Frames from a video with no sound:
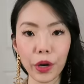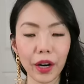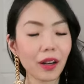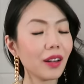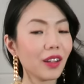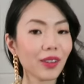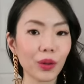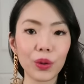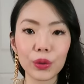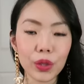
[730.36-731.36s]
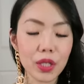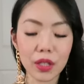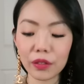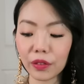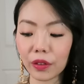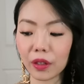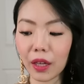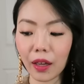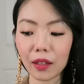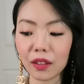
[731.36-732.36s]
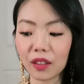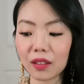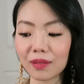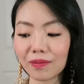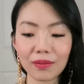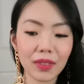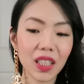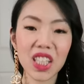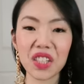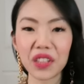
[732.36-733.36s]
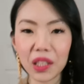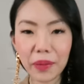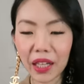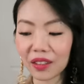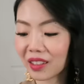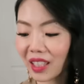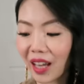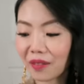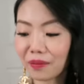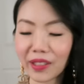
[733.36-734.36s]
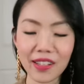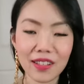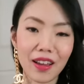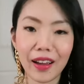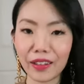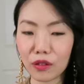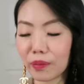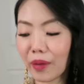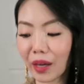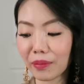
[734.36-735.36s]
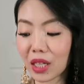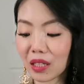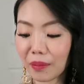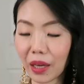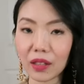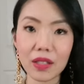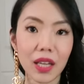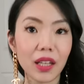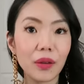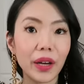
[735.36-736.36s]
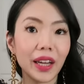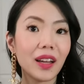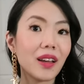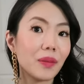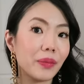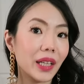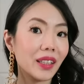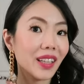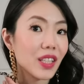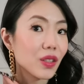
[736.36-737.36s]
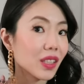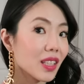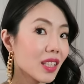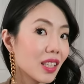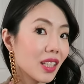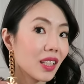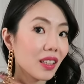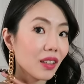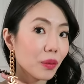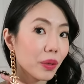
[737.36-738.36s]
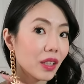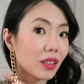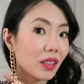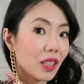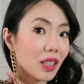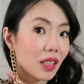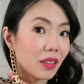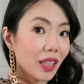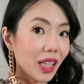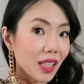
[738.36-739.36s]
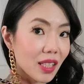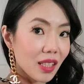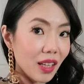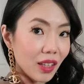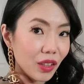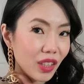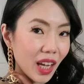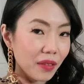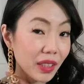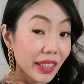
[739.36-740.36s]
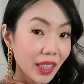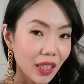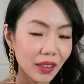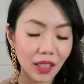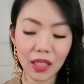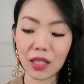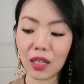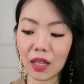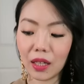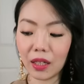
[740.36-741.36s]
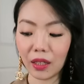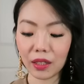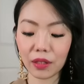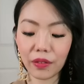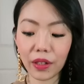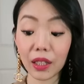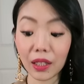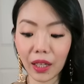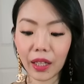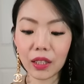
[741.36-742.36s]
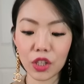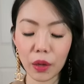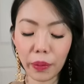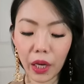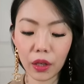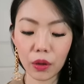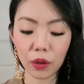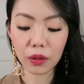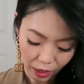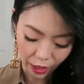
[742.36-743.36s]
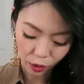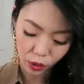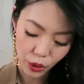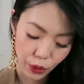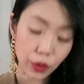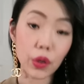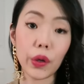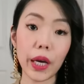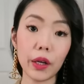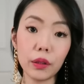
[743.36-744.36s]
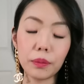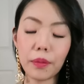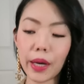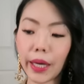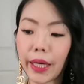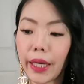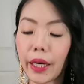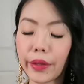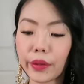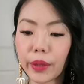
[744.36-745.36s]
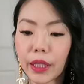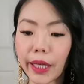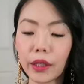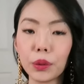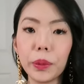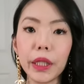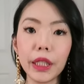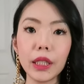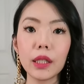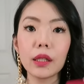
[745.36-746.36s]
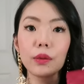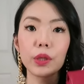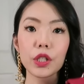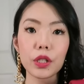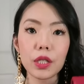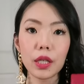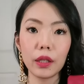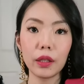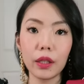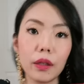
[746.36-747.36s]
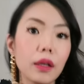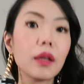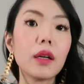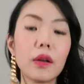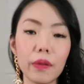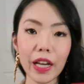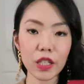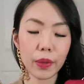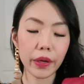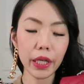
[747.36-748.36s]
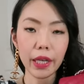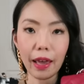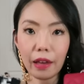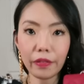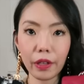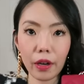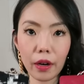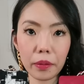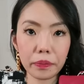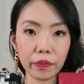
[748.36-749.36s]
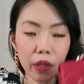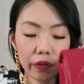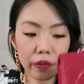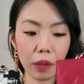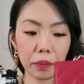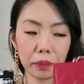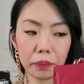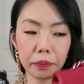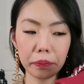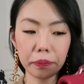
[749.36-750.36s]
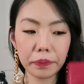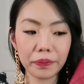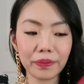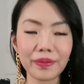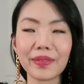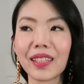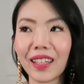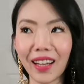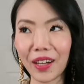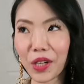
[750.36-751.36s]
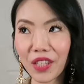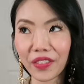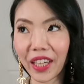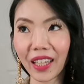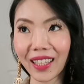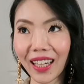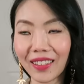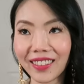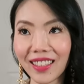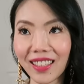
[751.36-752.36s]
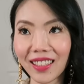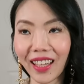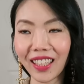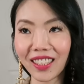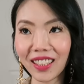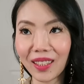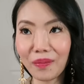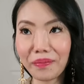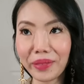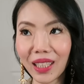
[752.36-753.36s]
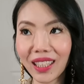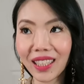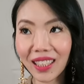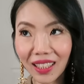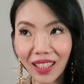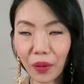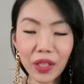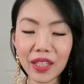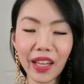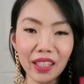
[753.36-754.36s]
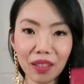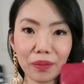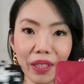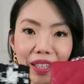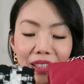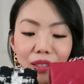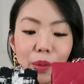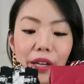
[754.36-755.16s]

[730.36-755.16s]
wear gold or silver and it doesn't really matter in the end because I don't mind mixing metals anyway but as you can see compared to these earrings you can't really tell that it's a it's a very light champagne gold. I also took out my other rectangle mini which is in the raspberry caviar from I always forget now is it 18B I want to say 18B it doesn't